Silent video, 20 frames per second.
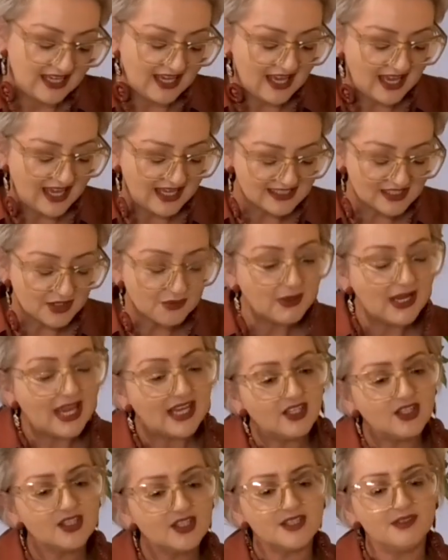And so we
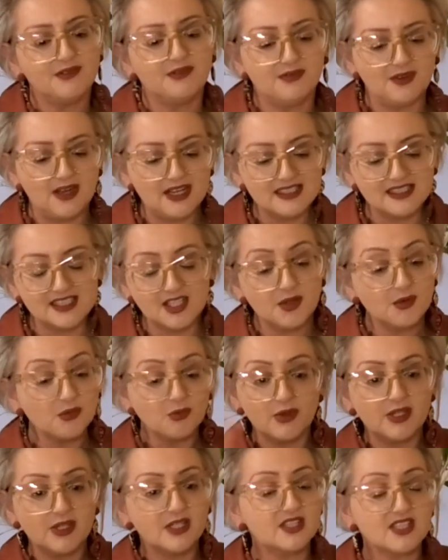had lots of fun. So
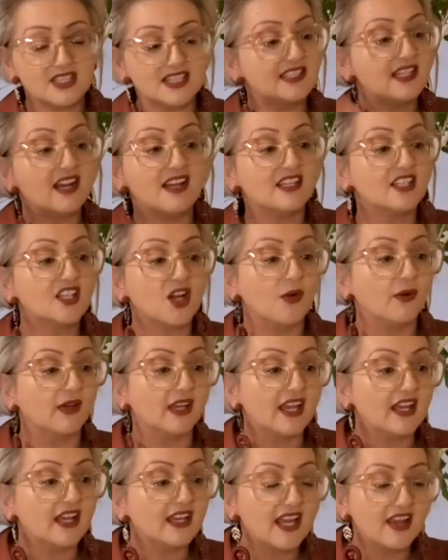we just started going
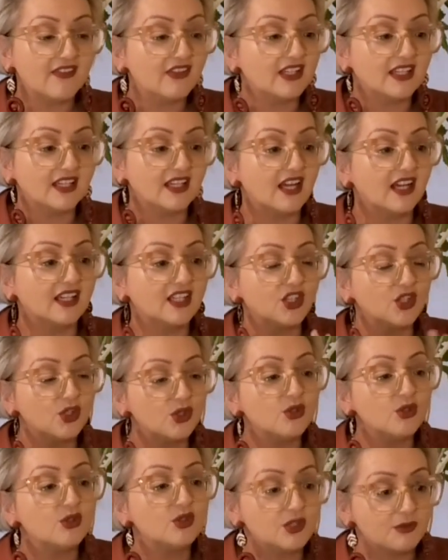out and having a
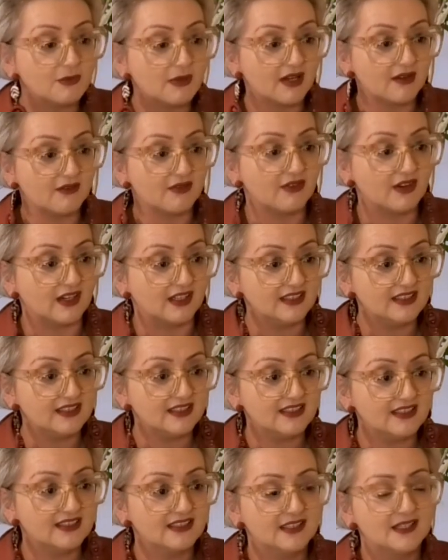huge amount of fun.
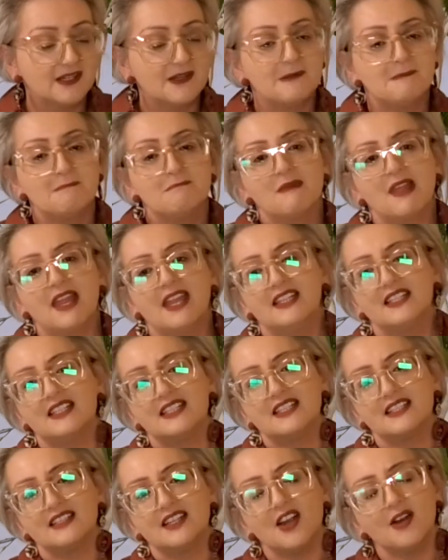Yeah. And
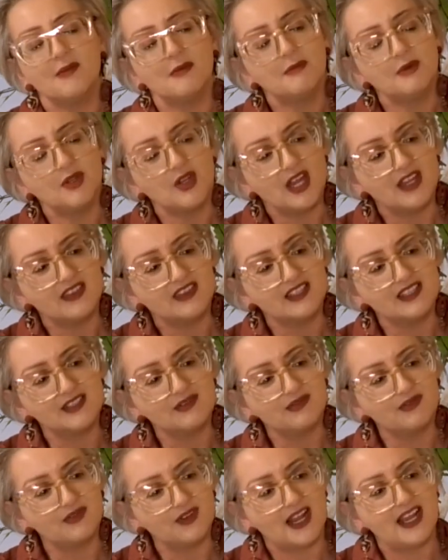I remember you had this
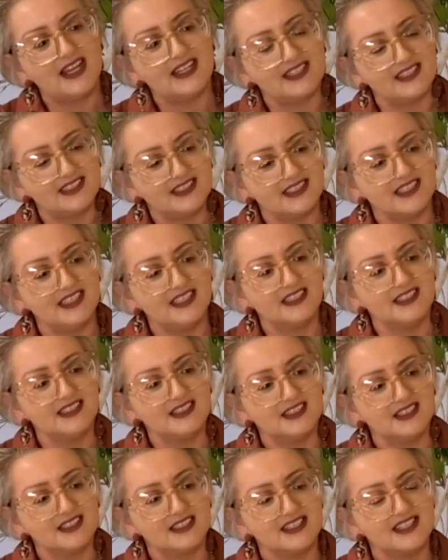flat
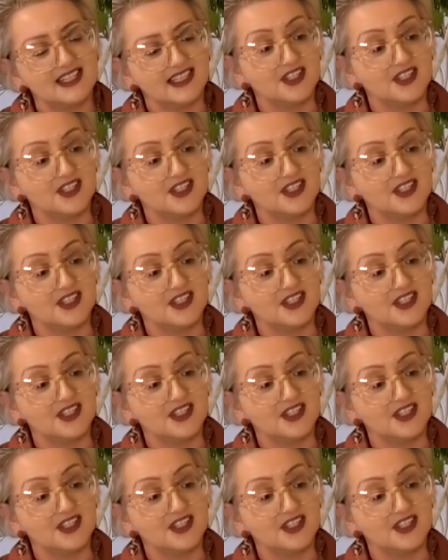in St